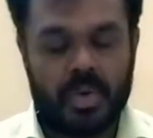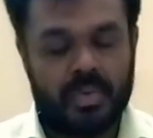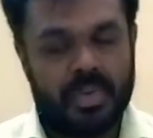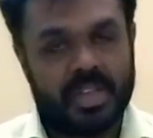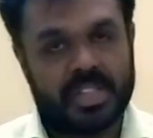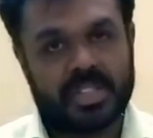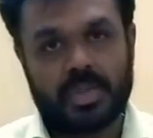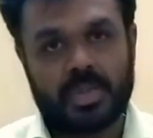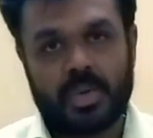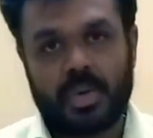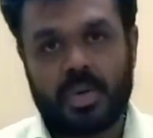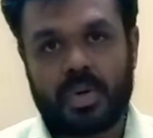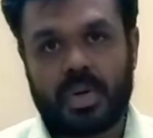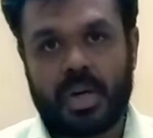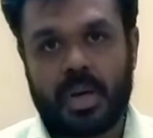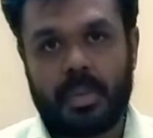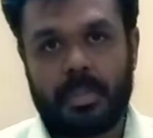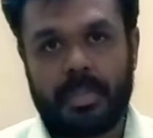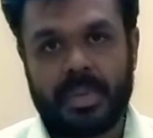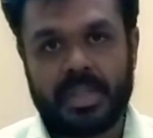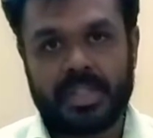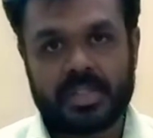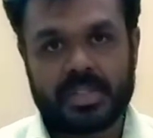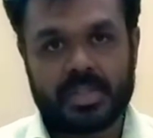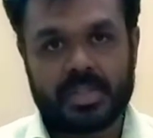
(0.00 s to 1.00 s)
always no
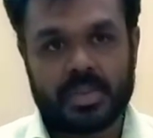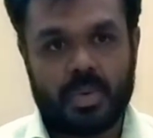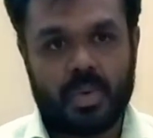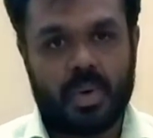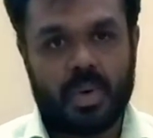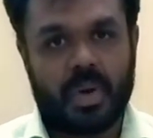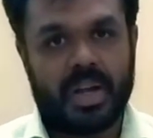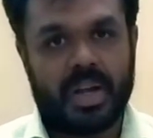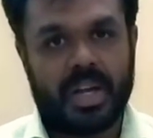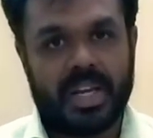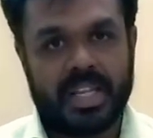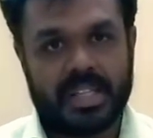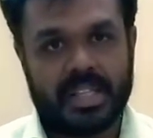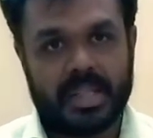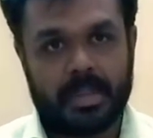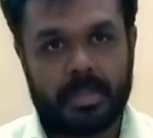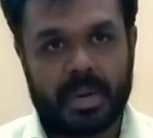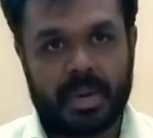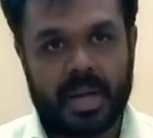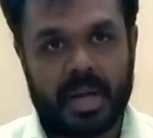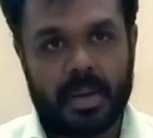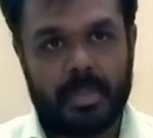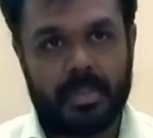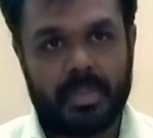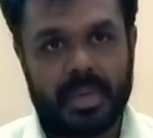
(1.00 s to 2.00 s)
copies, only
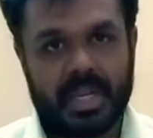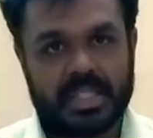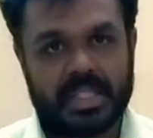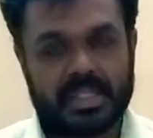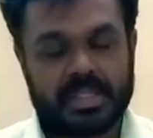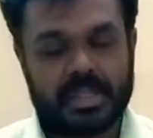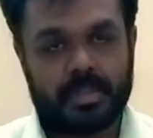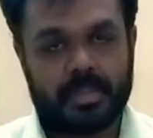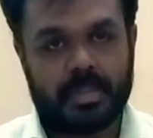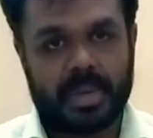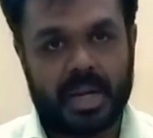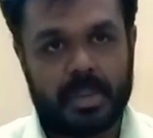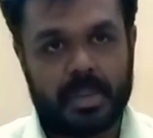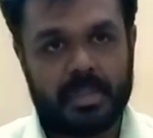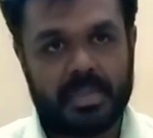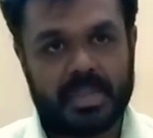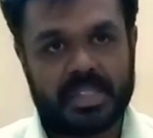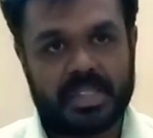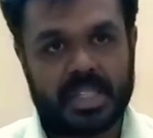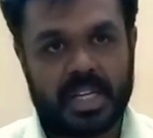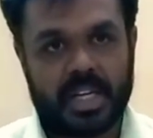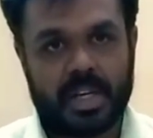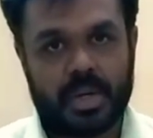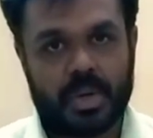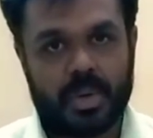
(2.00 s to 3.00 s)
the
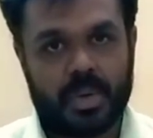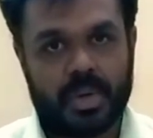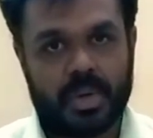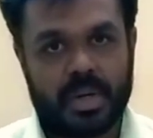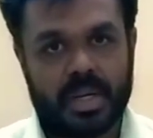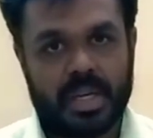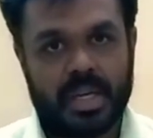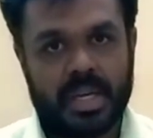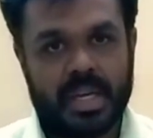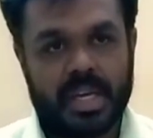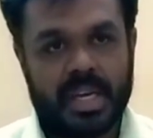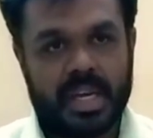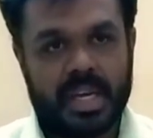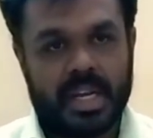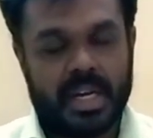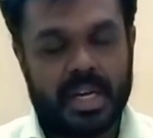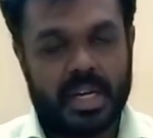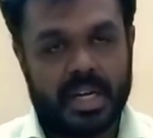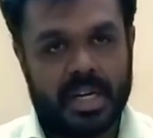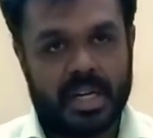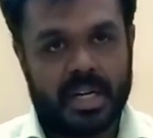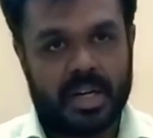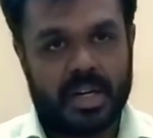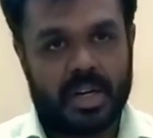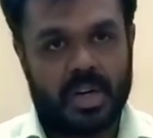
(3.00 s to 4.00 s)
promissory note
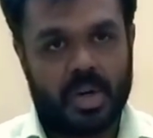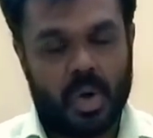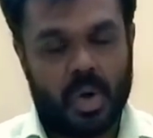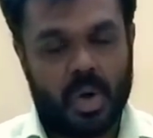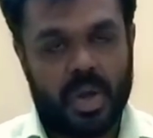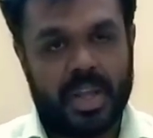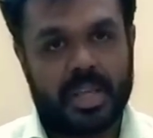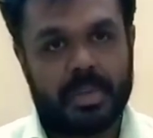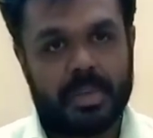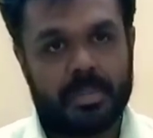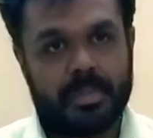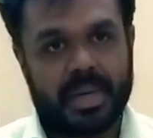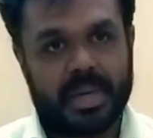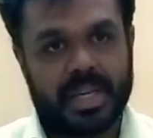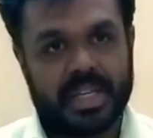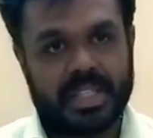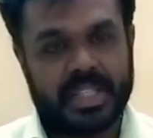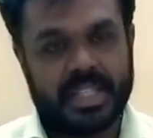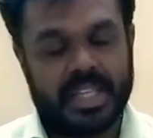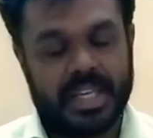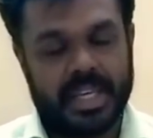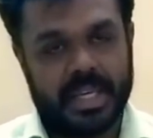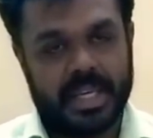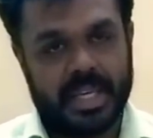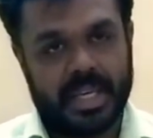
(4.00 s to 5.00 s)
drawing
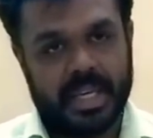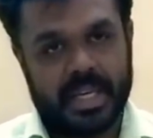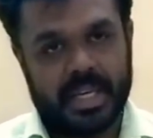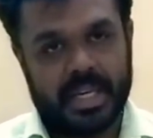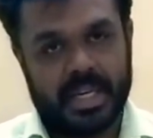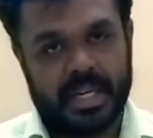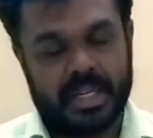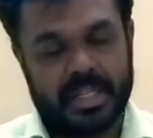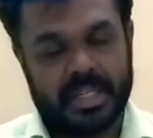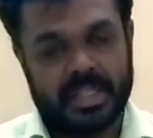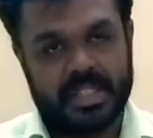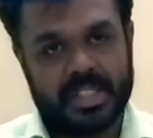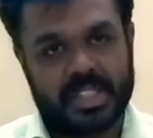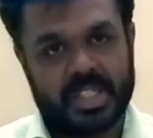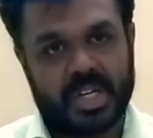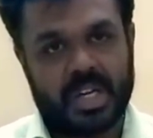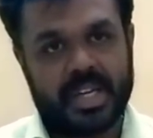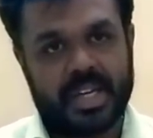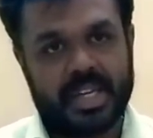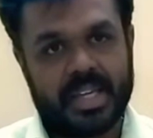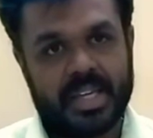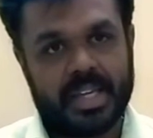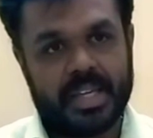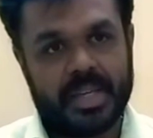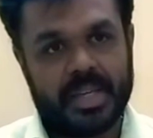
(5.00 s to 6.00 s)
by the
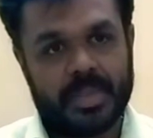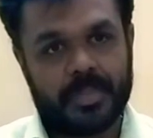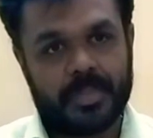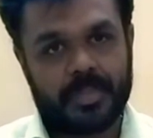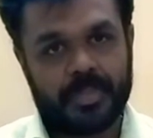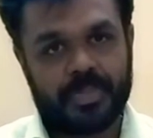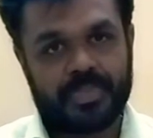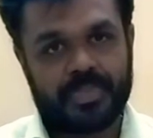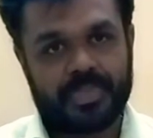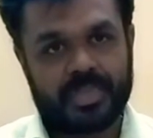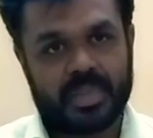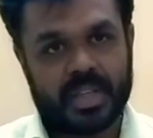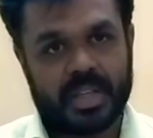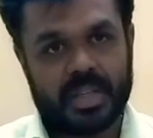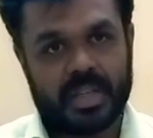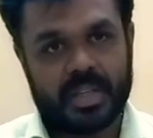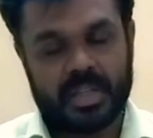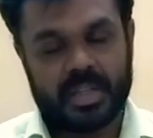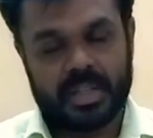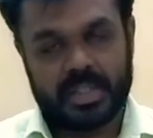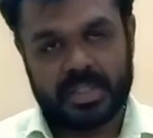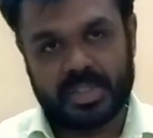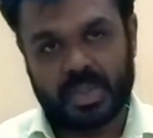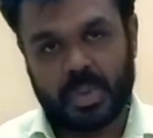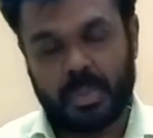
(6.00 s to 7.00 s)
drawee,
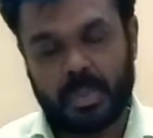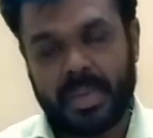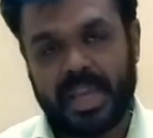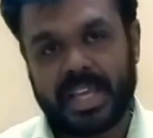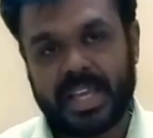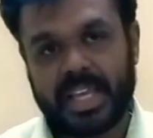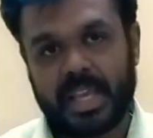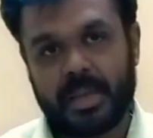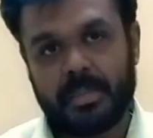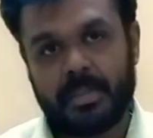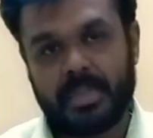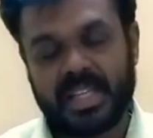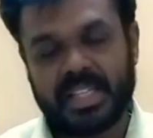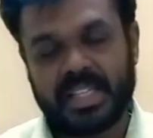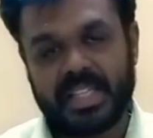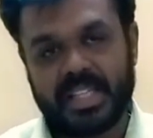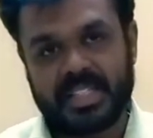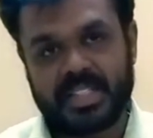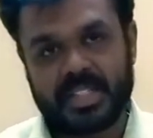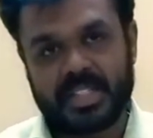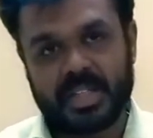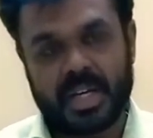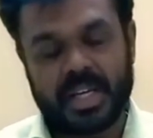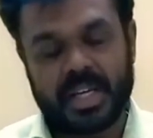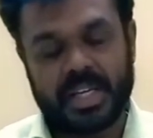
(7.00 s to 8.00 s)
so making by
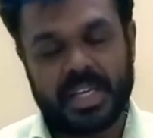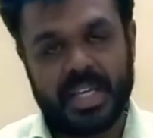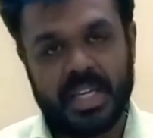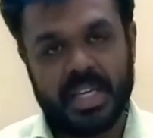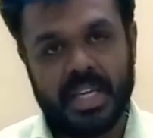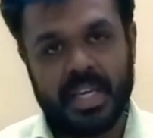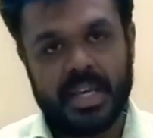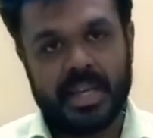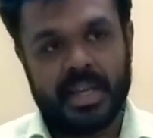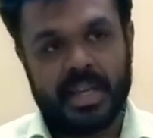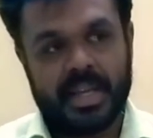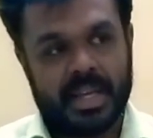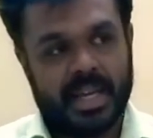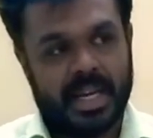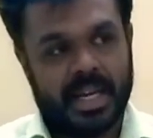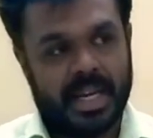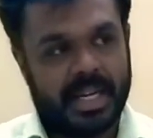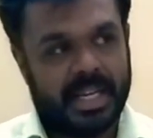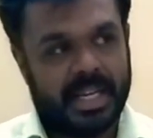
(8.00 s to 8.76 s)
the drawee